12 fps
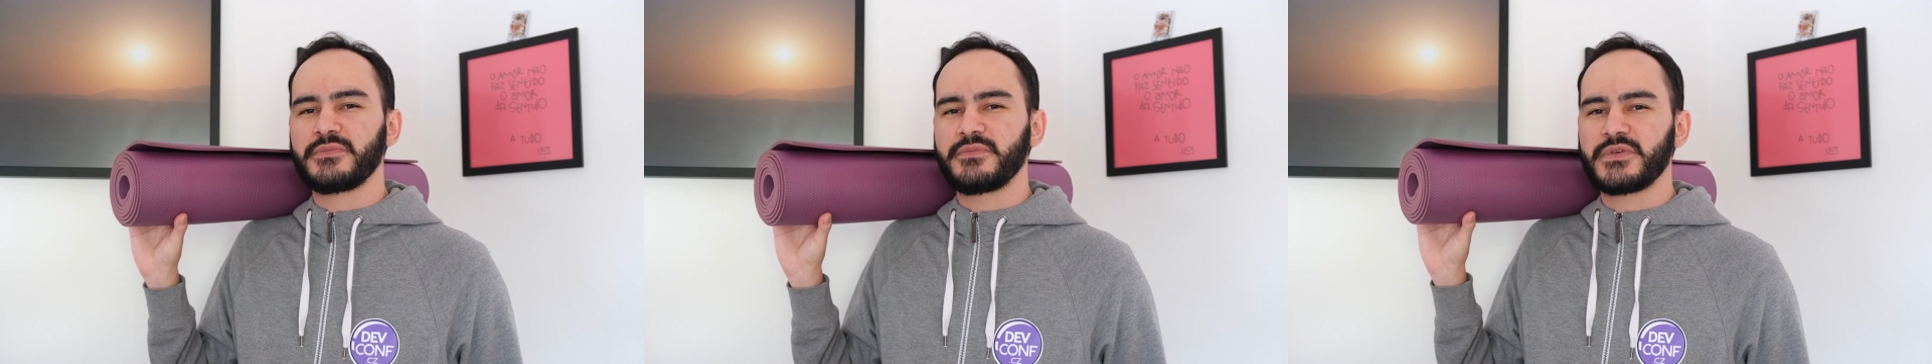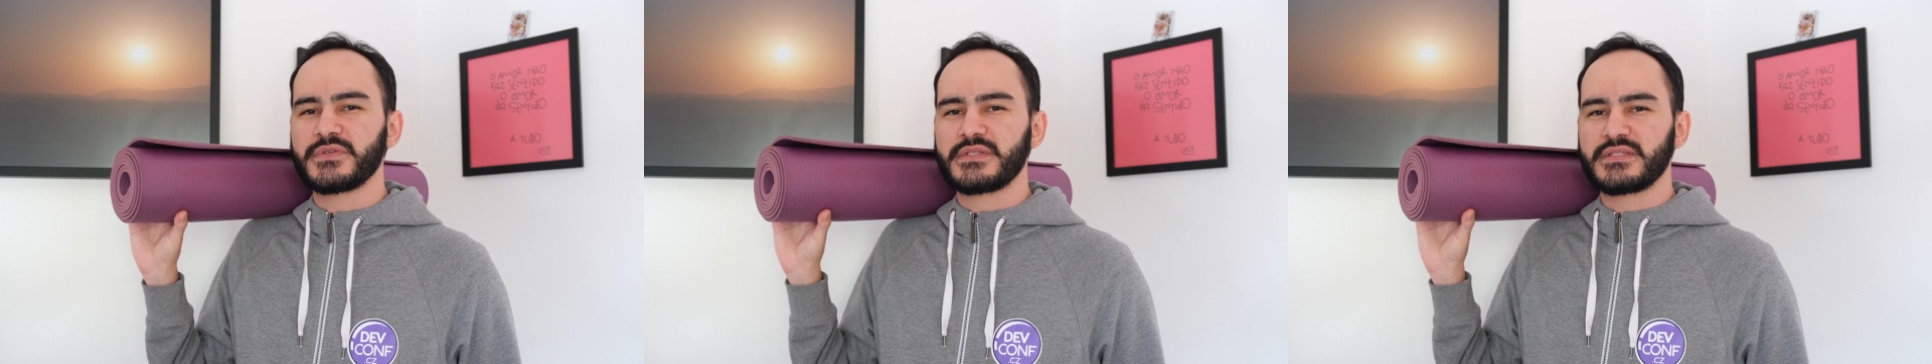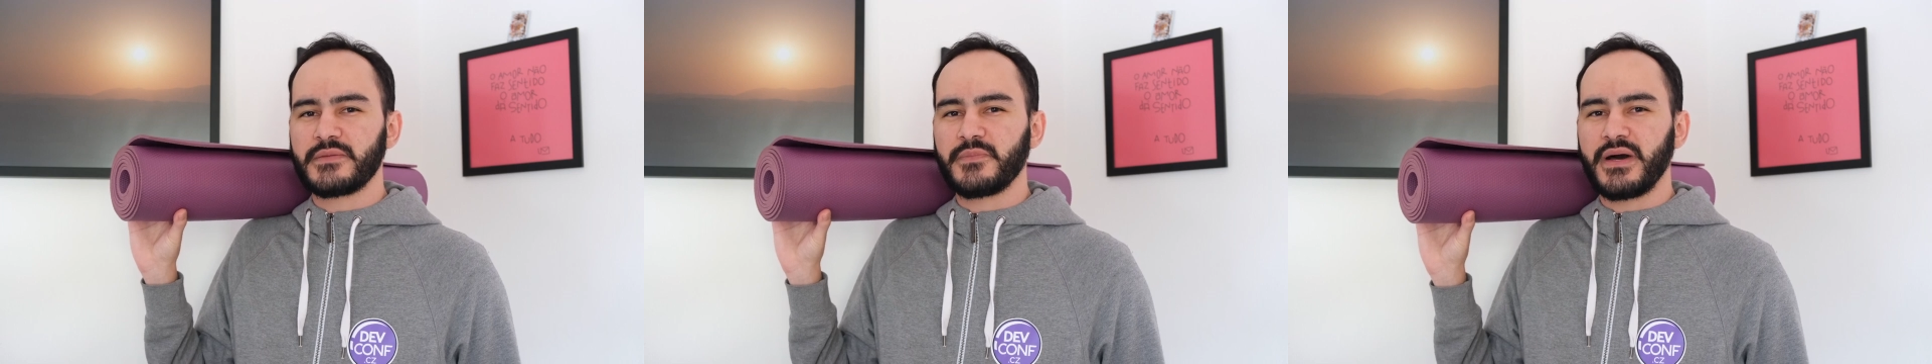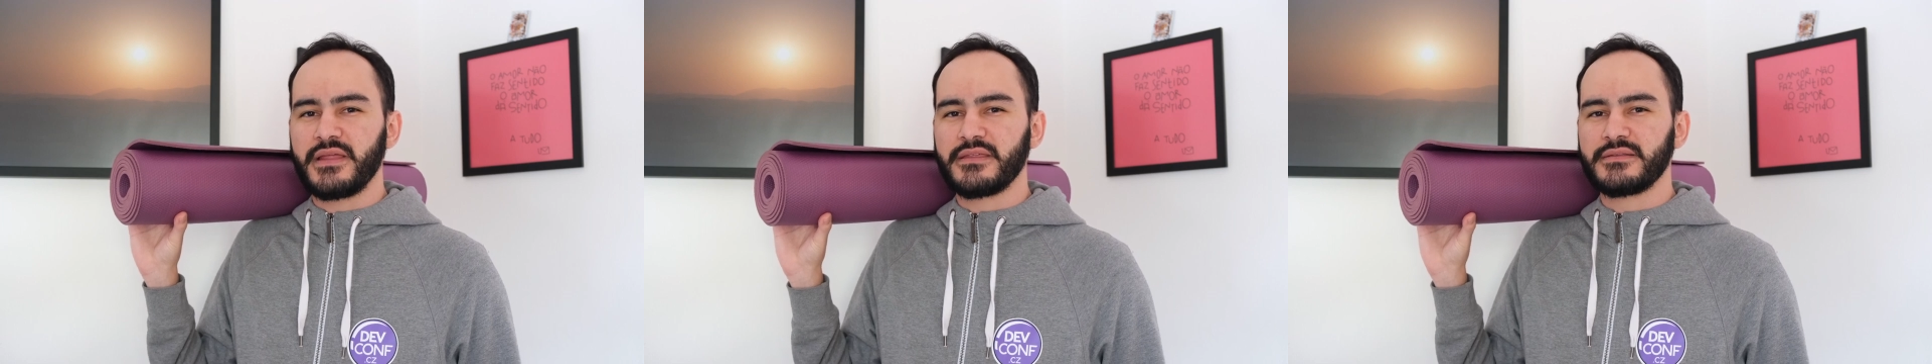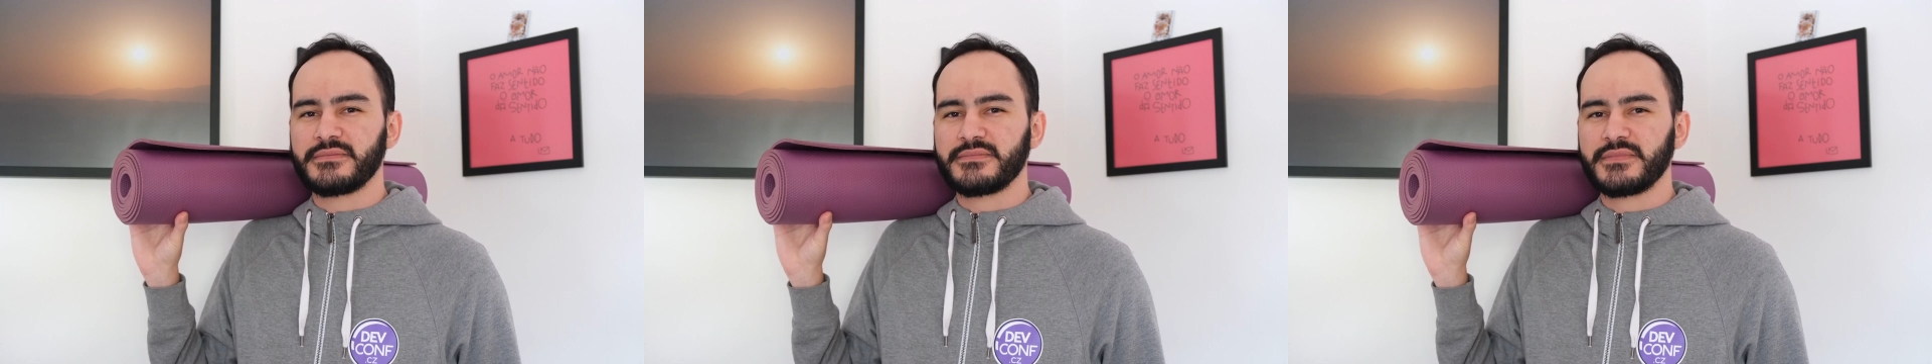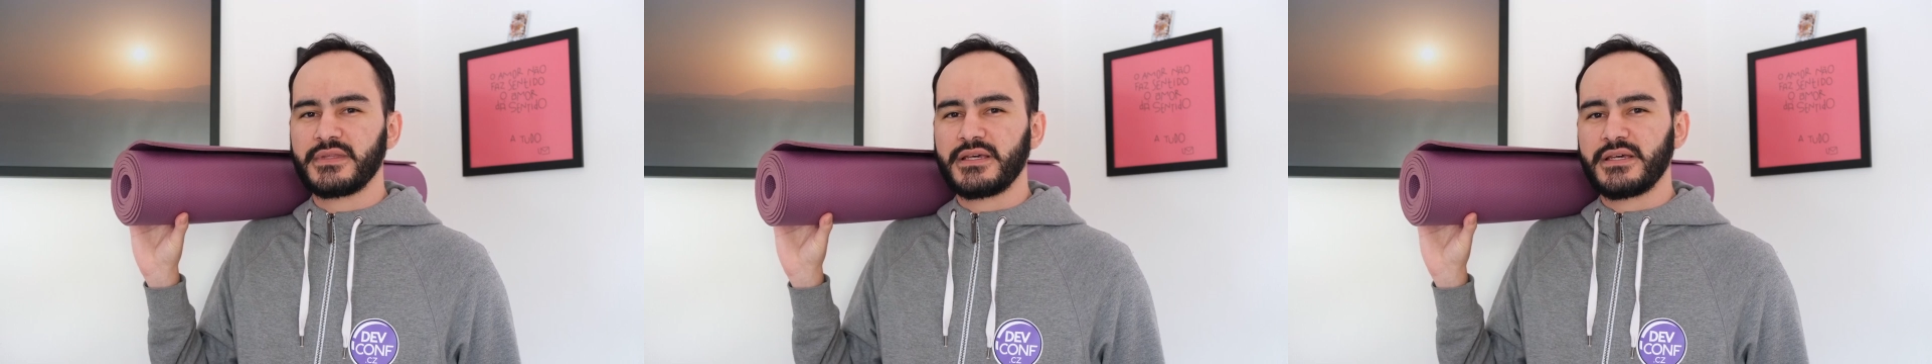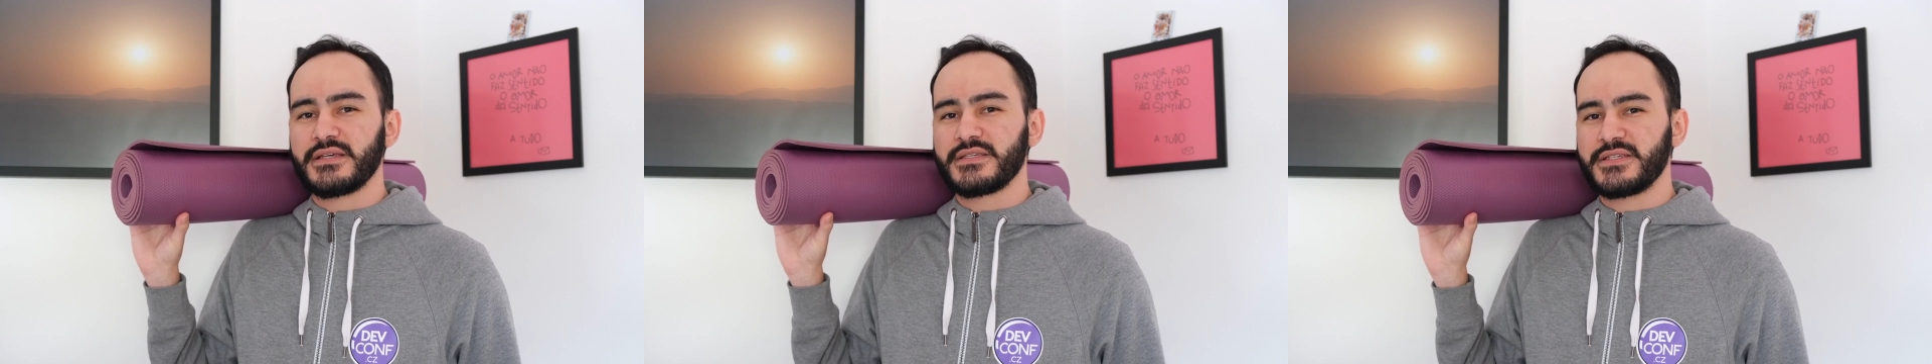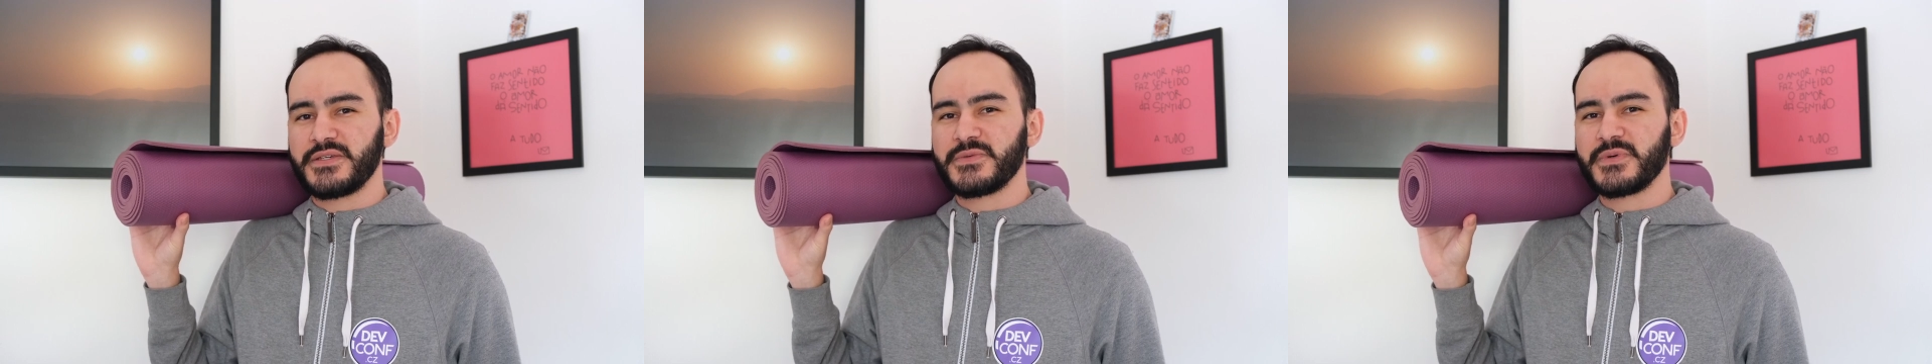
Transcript: using some Python. See you